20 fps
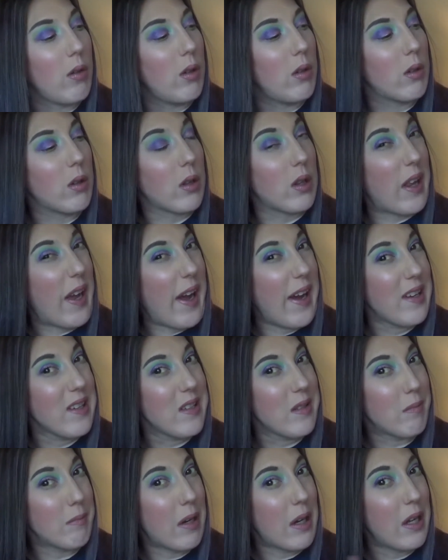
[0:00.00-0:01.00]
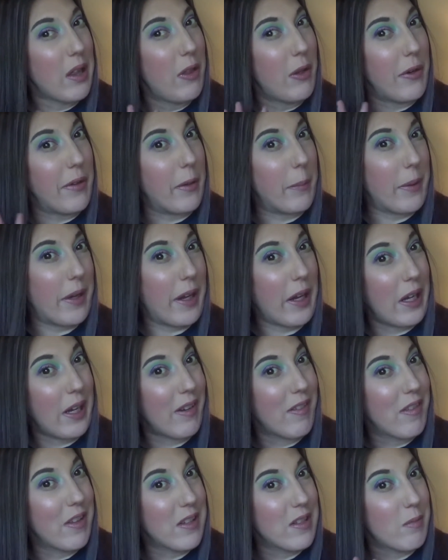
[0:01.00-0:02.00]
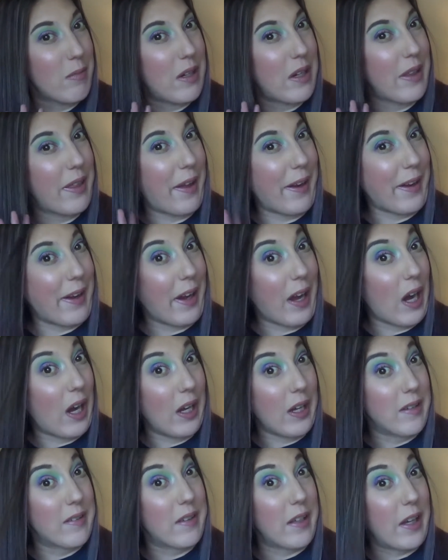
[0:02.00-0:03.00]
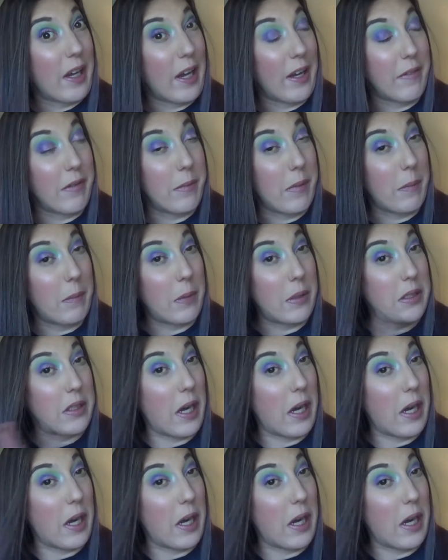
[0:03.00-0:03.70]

last month or the beginning of this month. I honestly can't remember.